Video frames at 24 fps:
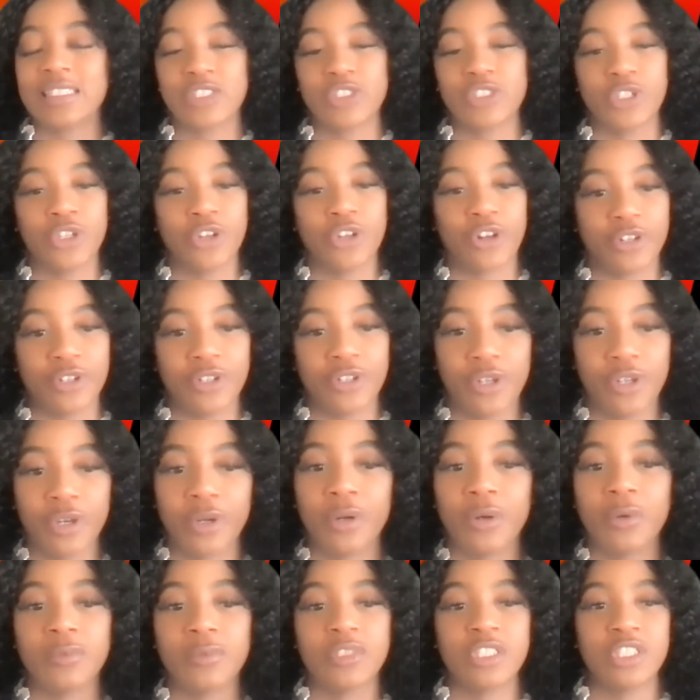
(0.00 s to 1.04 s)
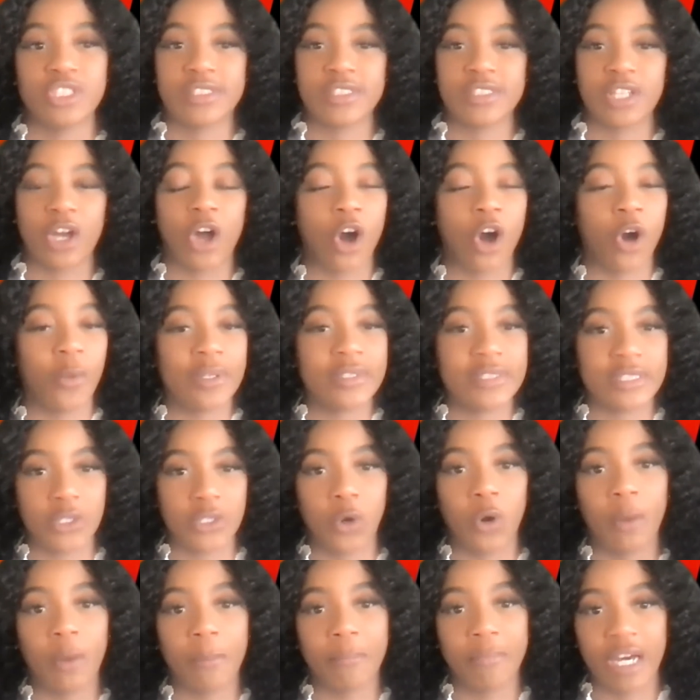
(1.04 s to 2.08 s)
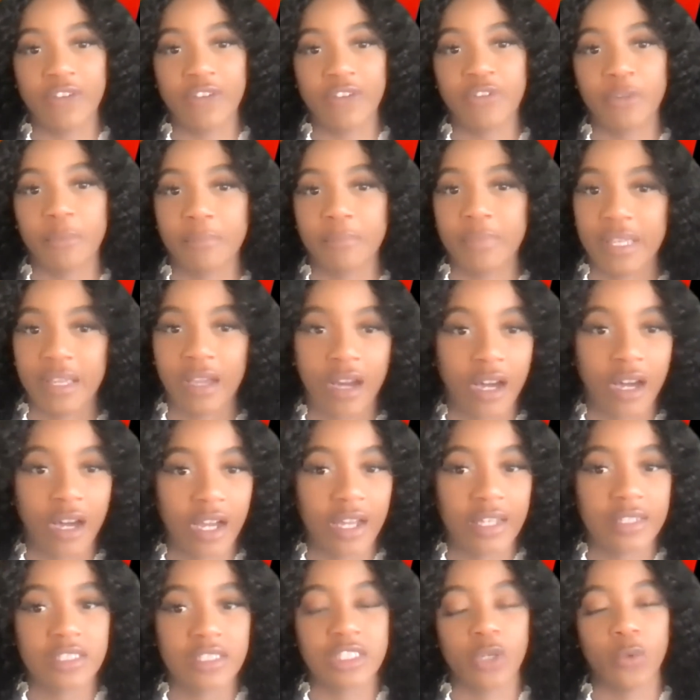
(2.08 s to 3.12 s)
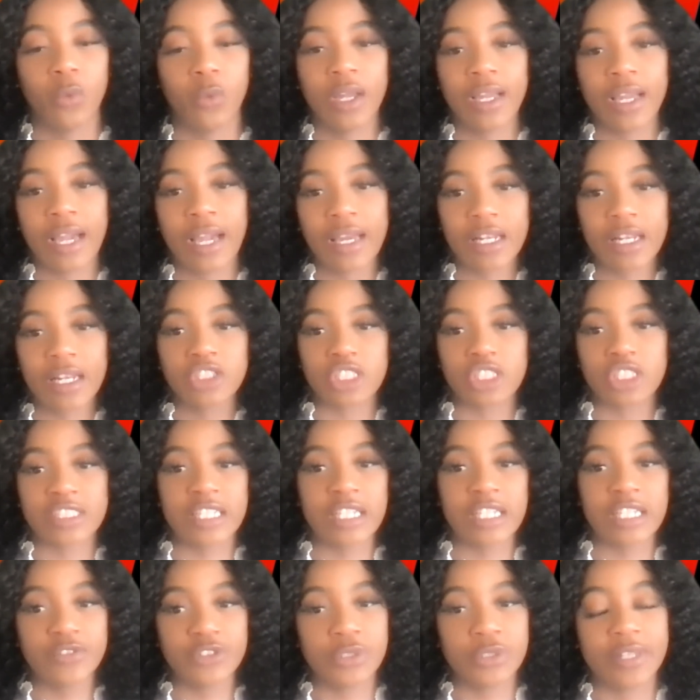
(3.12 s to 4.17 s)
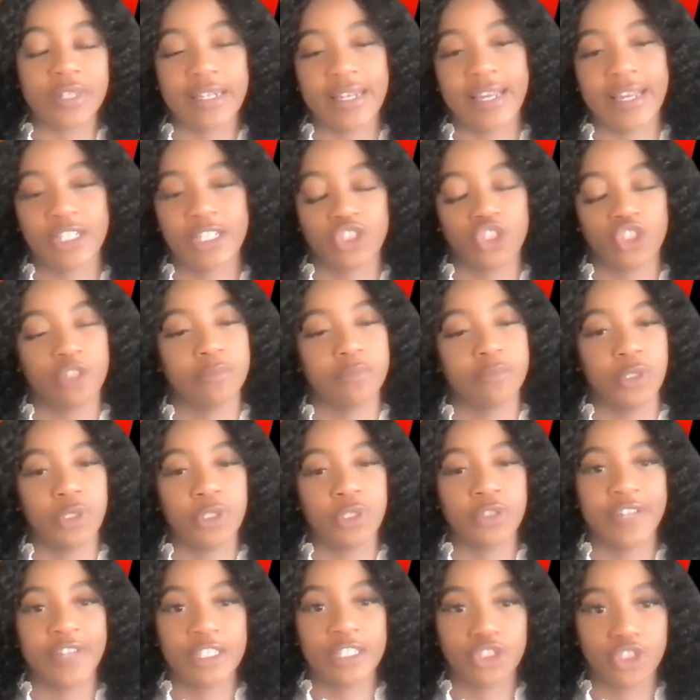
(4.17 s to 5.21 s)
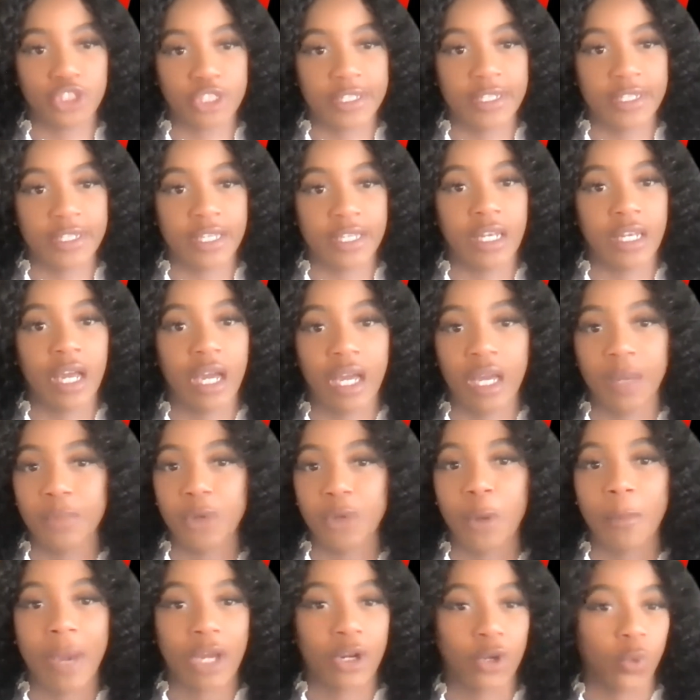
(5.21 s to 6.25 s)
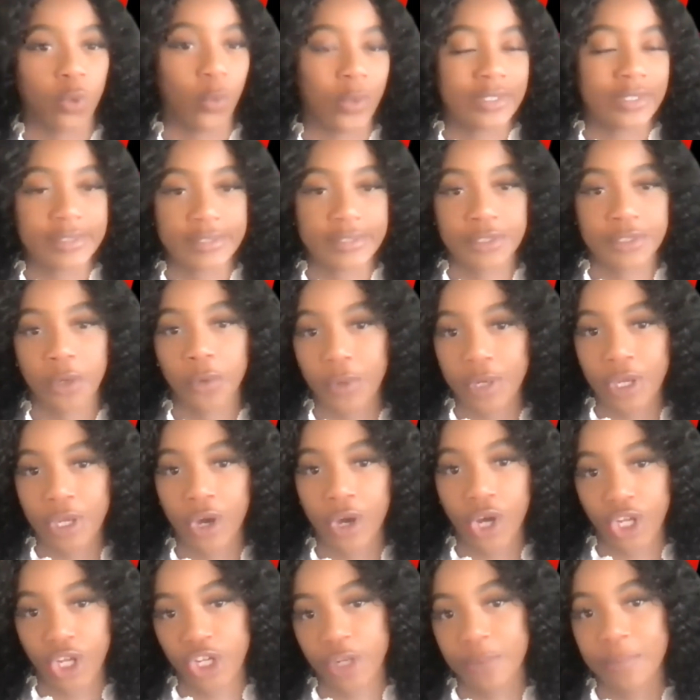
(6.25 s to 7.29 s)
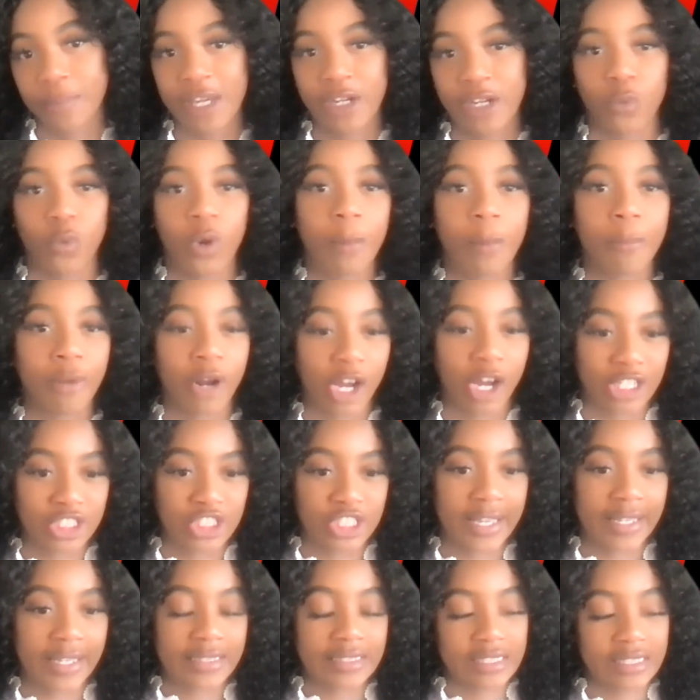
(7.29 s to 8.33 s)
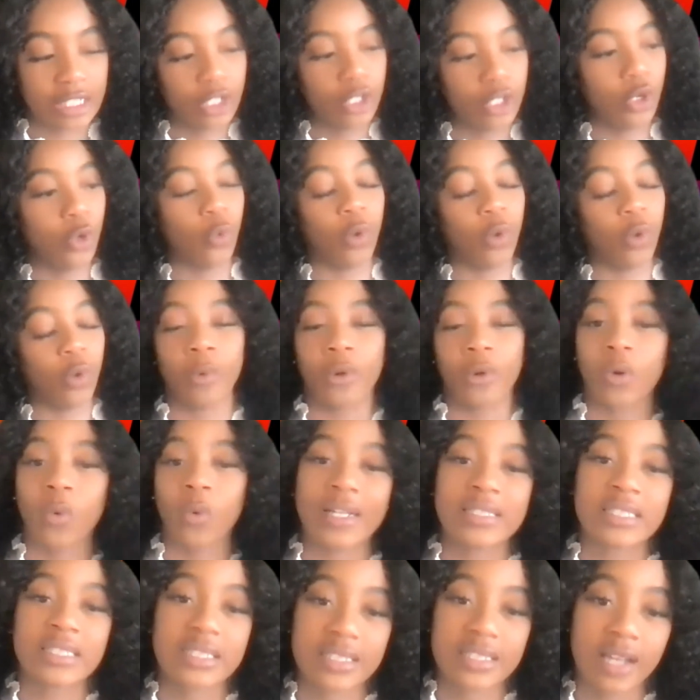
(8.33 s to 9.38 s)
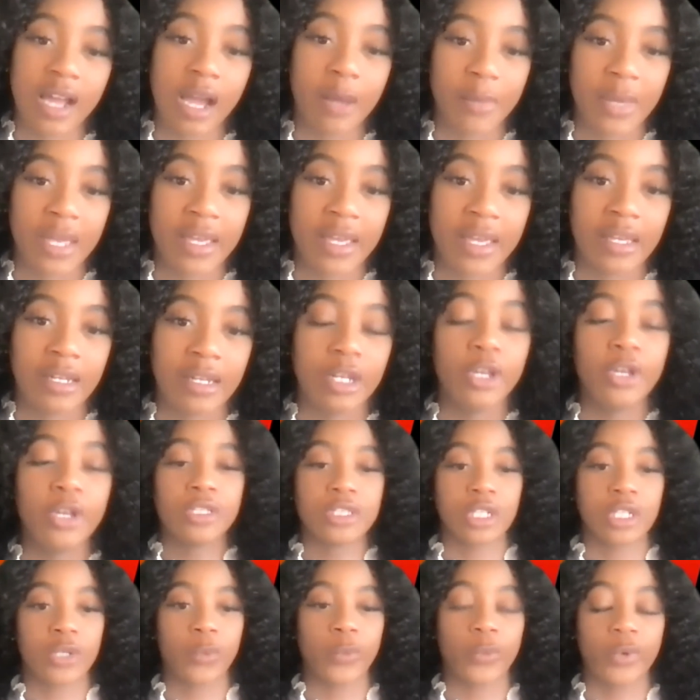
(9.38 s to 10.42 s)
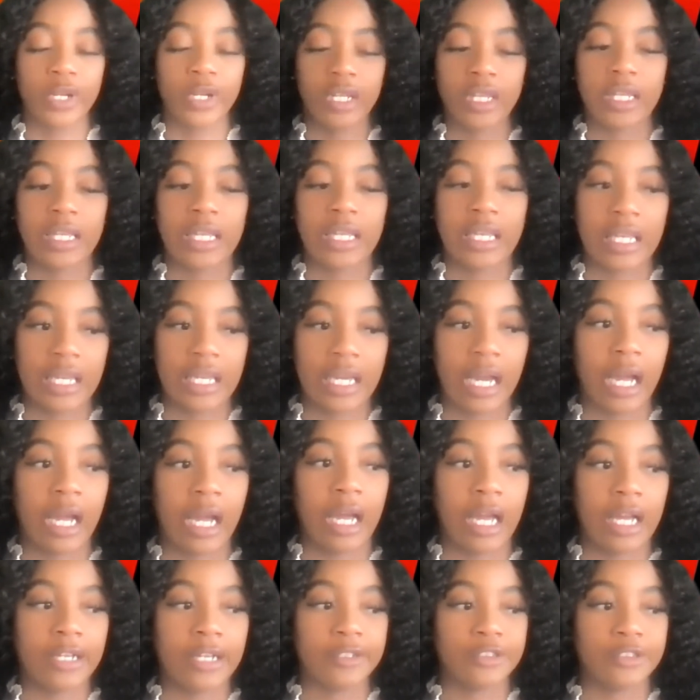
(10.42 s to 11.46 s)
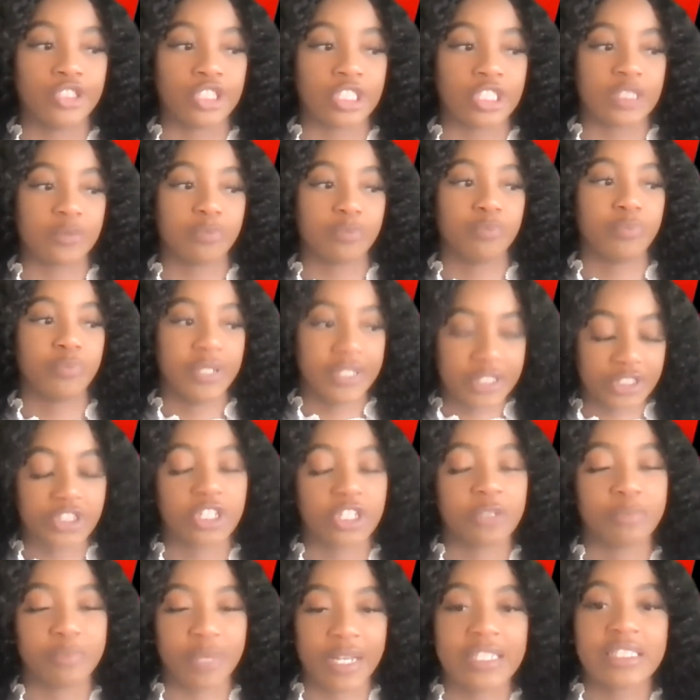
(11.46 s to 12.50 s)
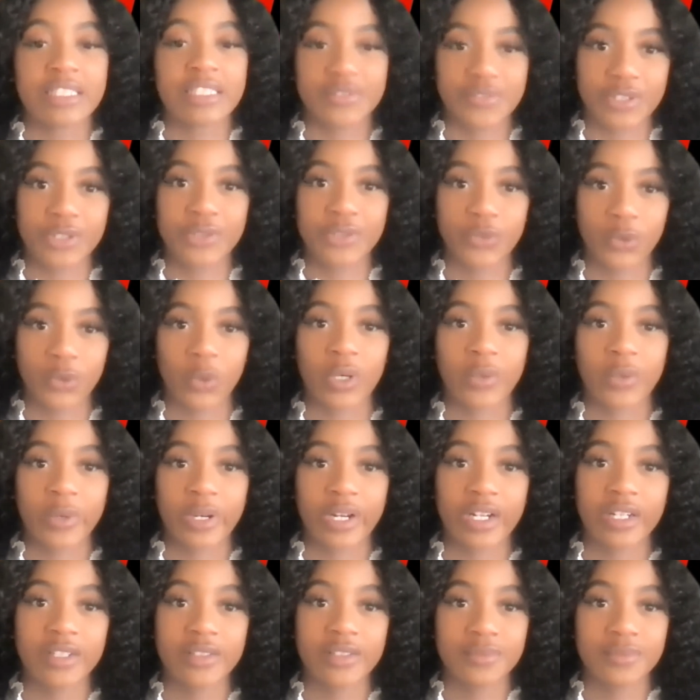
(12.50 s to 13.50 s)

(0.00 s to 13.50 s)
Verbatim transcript: You're known to just always go above and beyond. So what kind of just gives you that extra motivation, no matter what's going on, no matter what projects, what requests come in, to really just put your best foot forward?